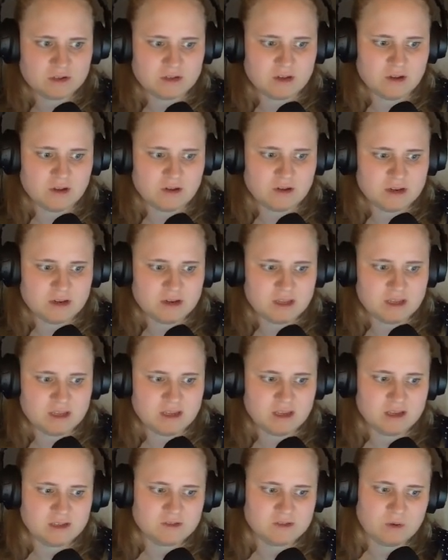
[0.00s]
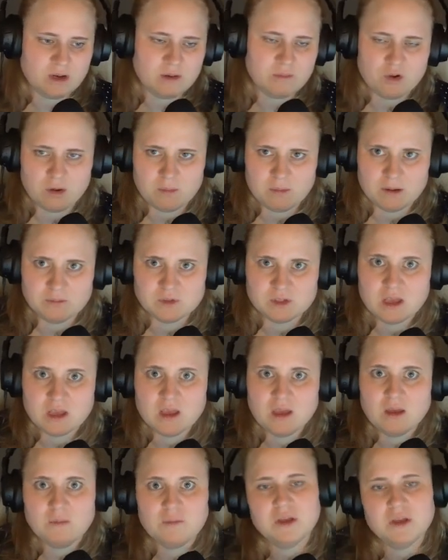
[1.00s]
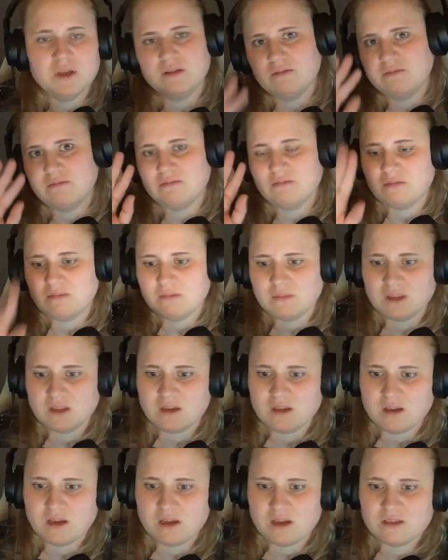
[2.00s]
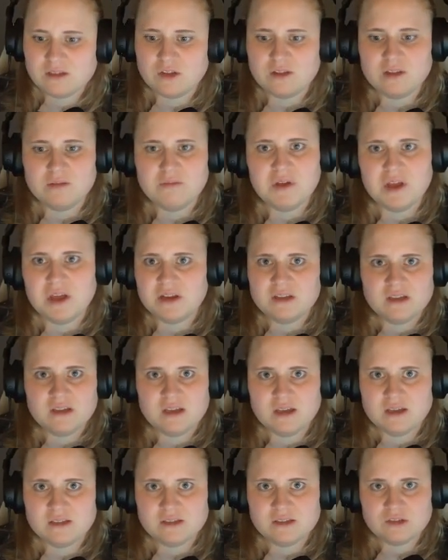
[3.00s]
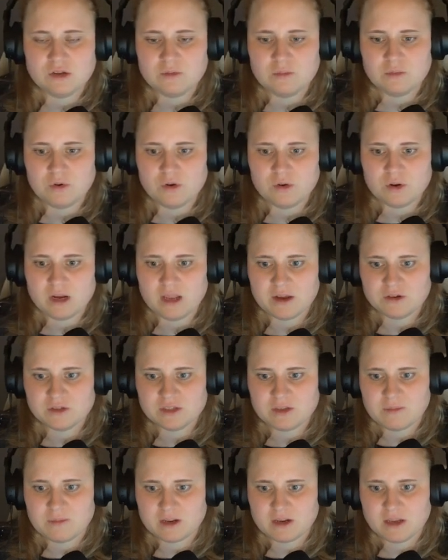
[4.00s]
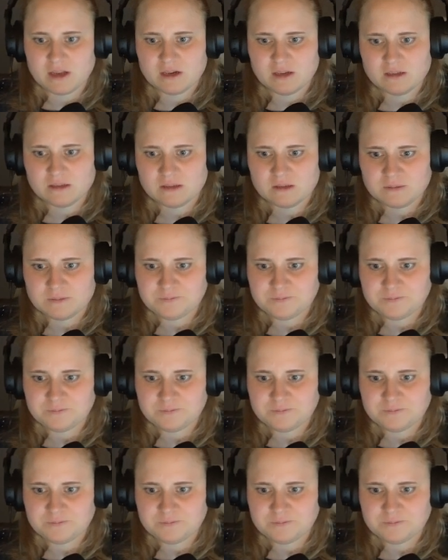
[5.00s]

He has really problems, but it's not that bad. He has not a broken leg or something like this.